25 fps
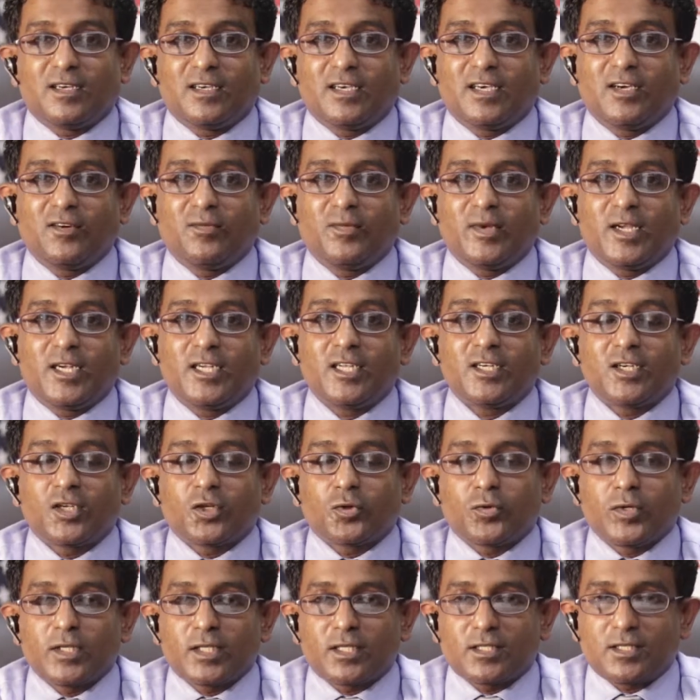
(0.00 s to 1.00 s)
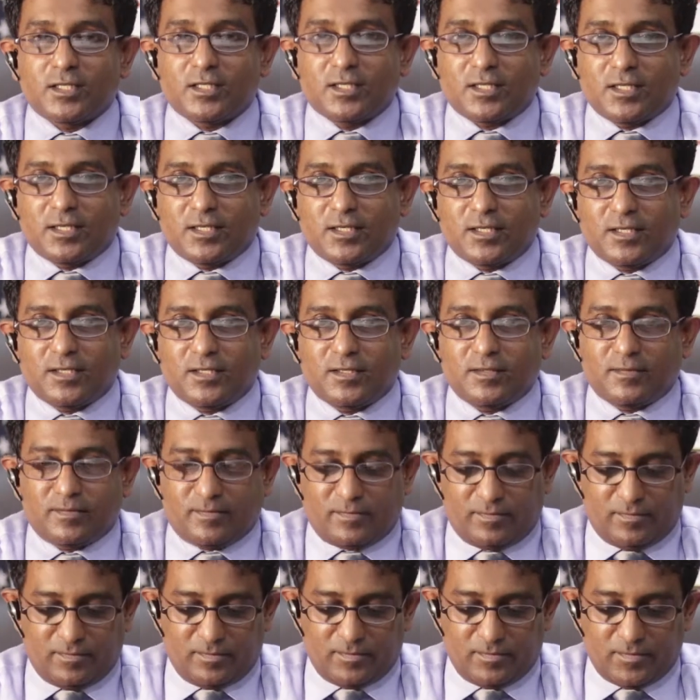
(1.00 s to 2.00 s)
I have made a request
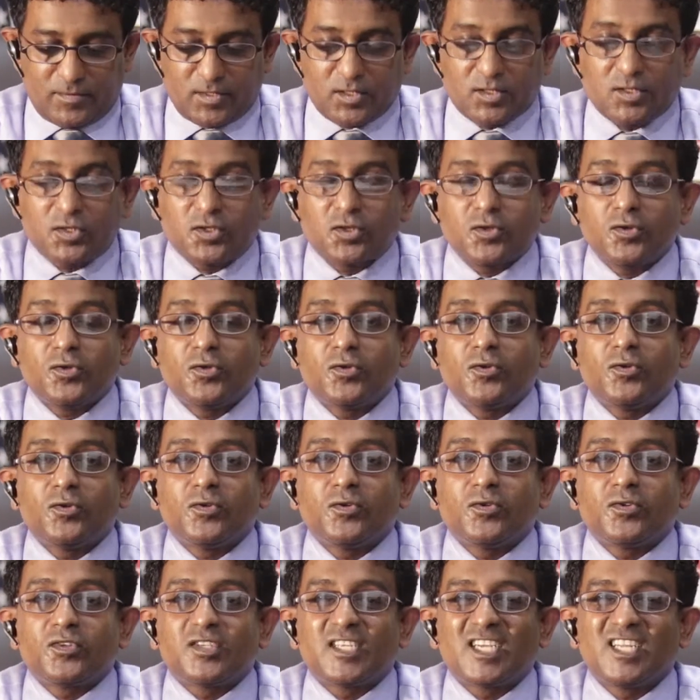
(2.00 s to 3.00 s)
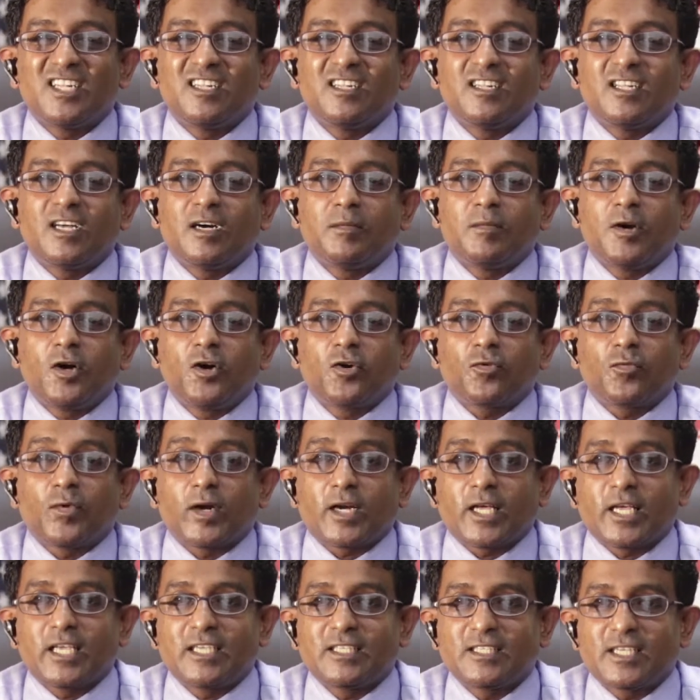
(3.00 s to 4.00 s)
to tell about
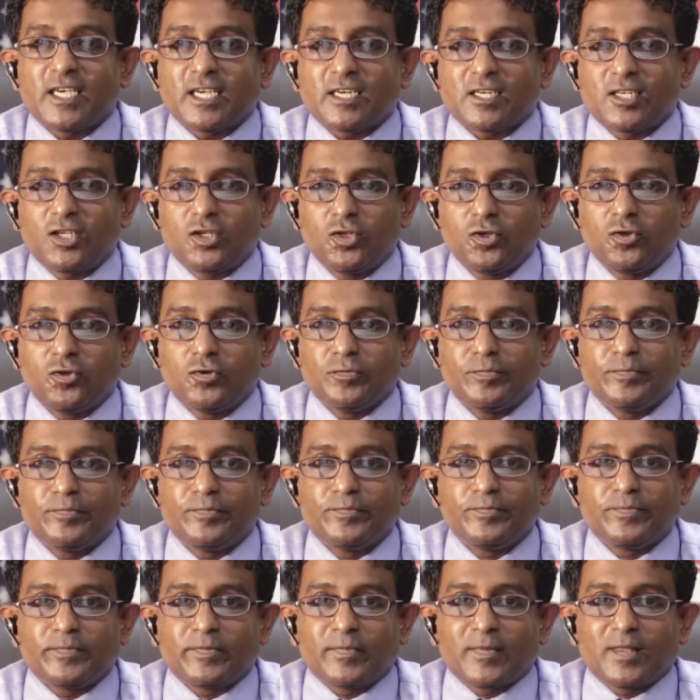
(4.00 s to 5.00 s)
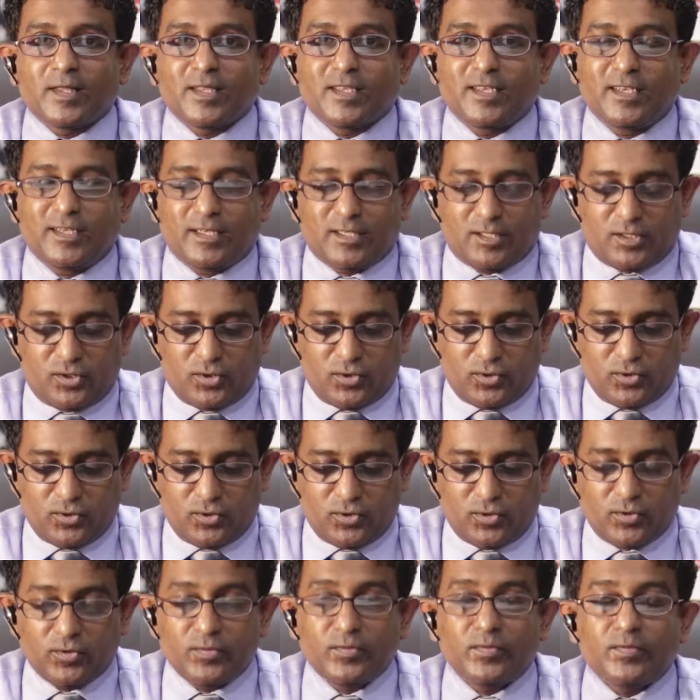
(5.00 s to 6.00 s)
what I exactly do.
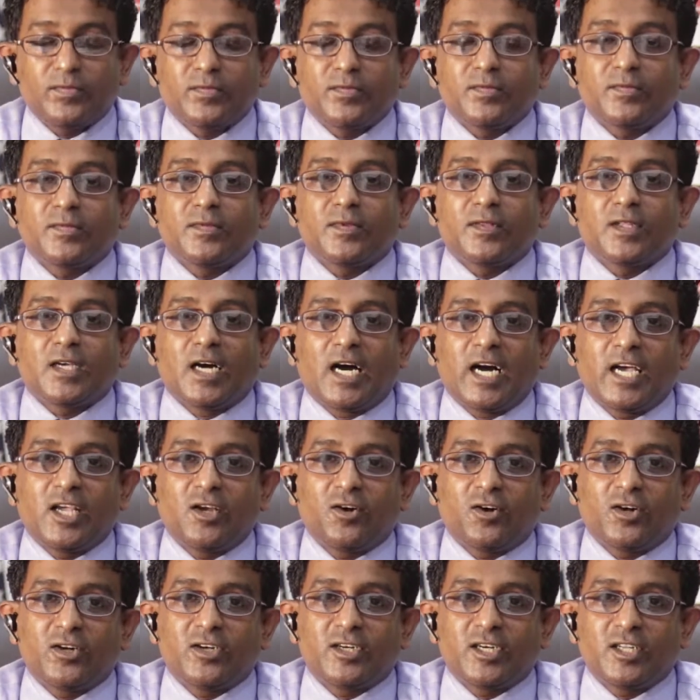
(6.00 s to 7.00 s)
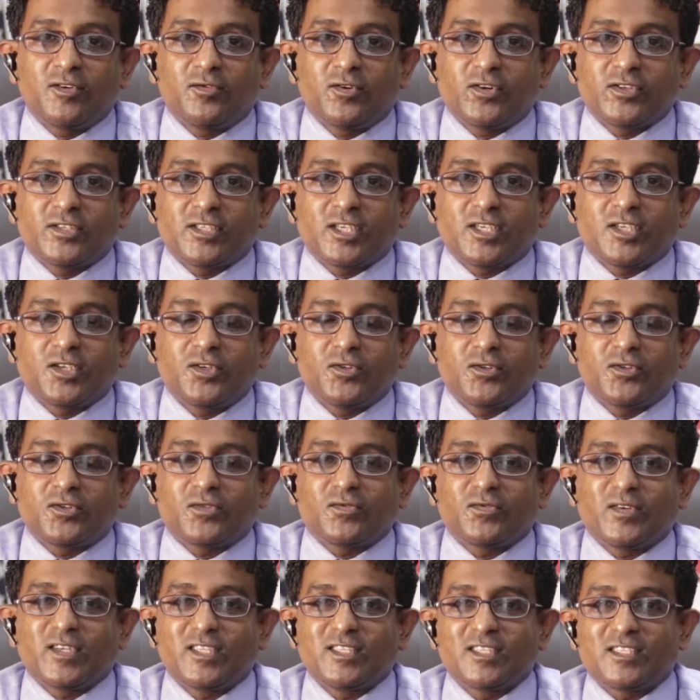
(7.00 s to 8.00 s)
So I already was accused
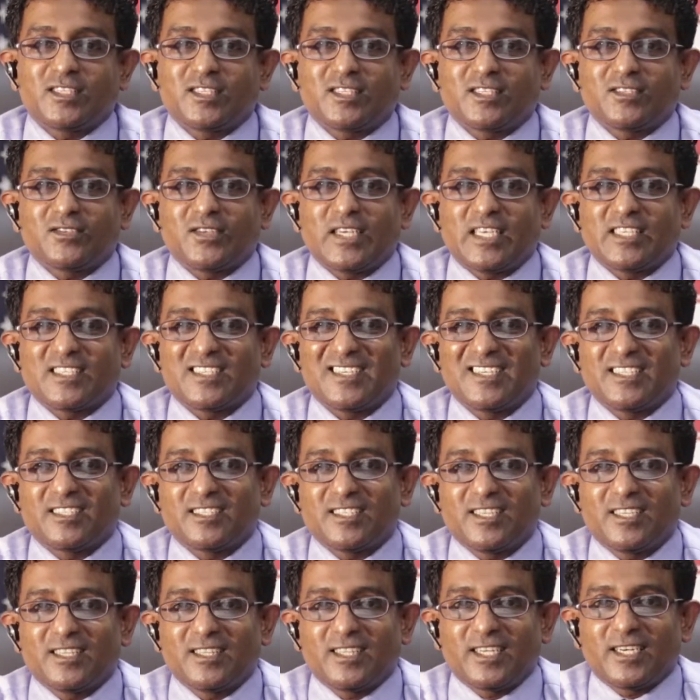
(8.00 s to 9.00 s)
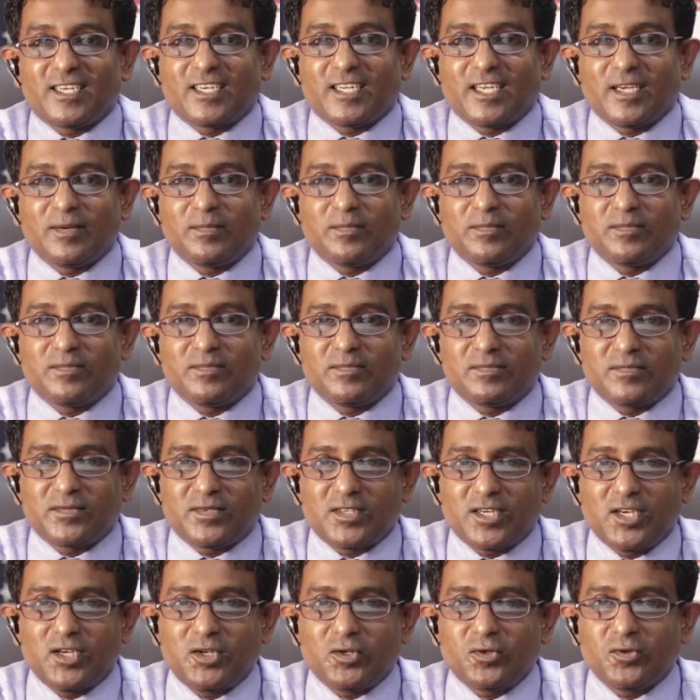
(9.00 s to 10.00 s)
once, as I said, that I am
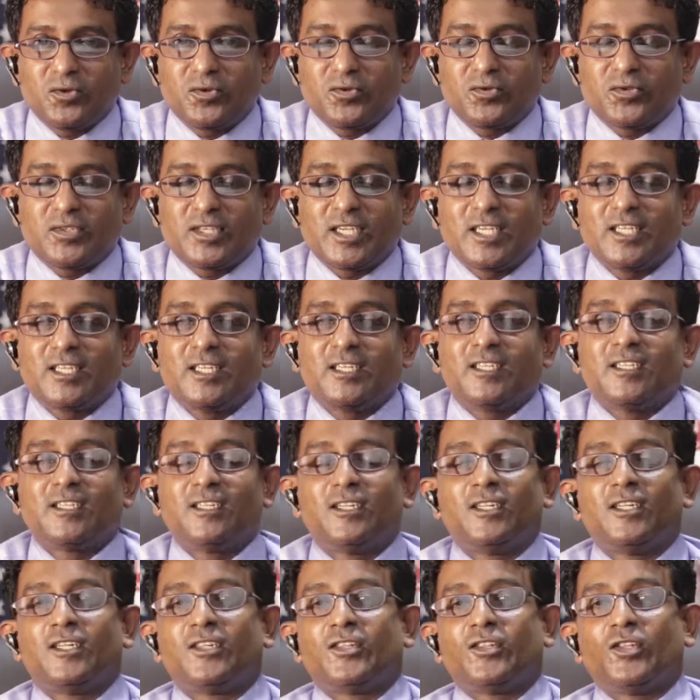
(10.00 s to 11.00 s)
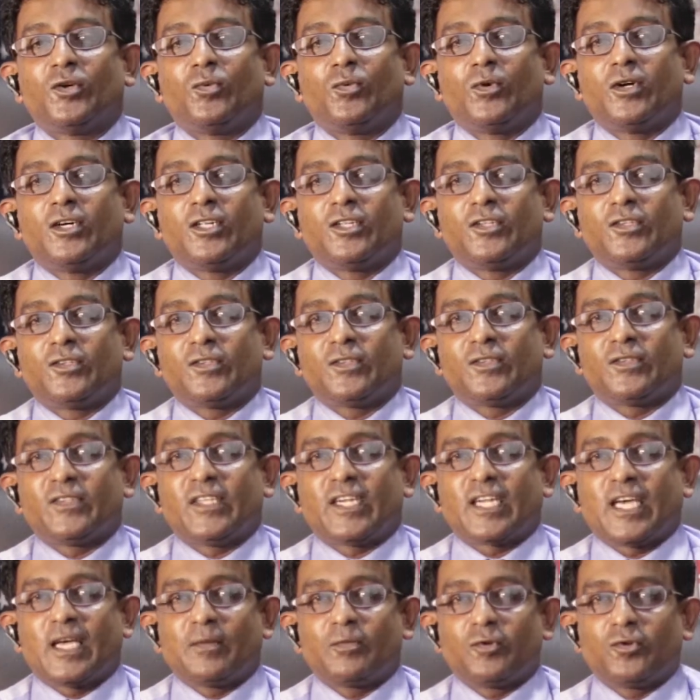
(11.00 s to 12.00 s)
trying to tell the world
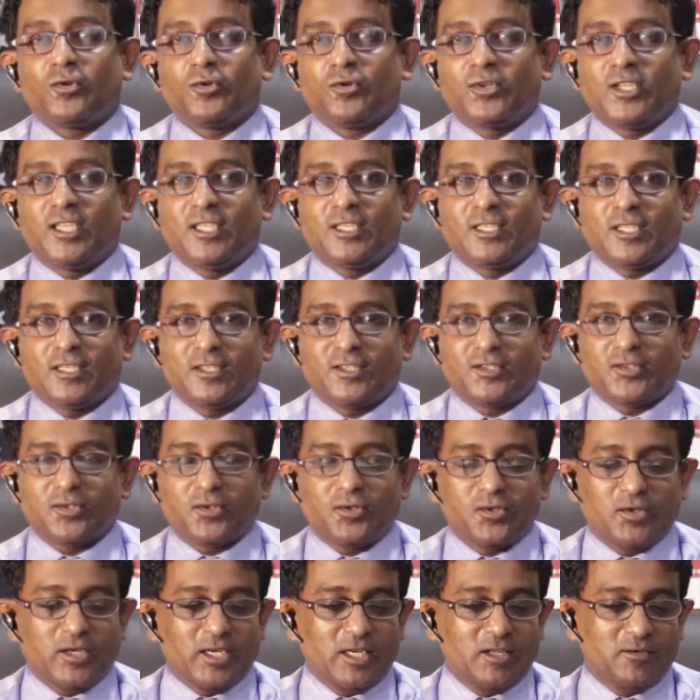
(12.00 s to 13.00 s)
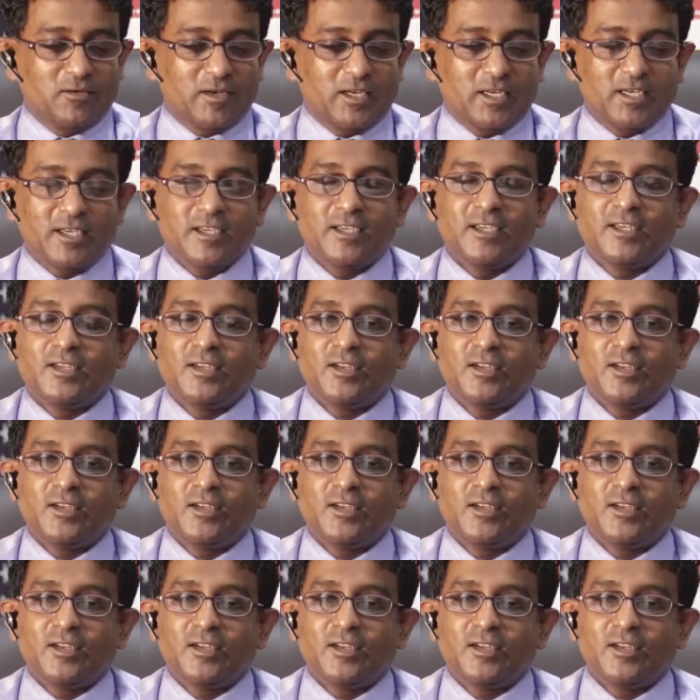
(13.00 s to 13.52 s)
that I am a good teacher. So anyway,